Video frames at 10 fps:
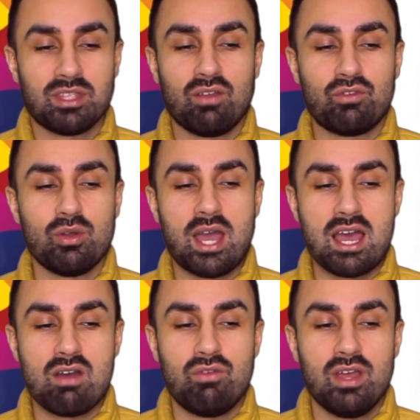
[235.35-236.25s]
If you
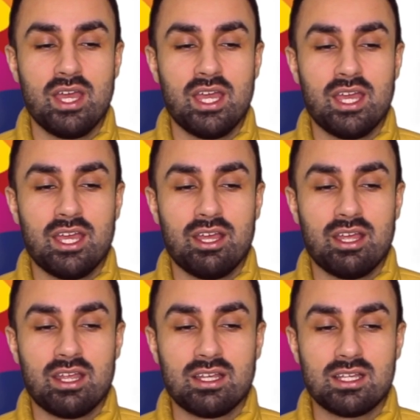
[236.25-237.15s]
have
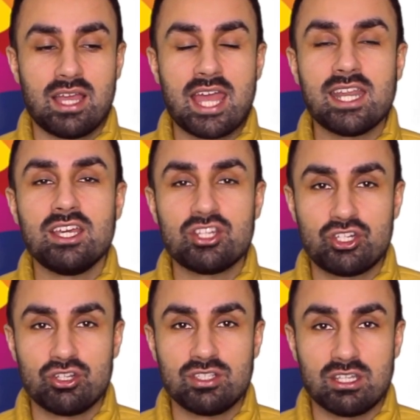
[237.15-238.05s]
any
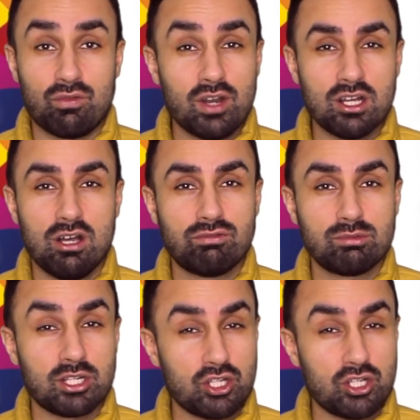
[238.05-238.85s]
issues and you feel uncomfortable,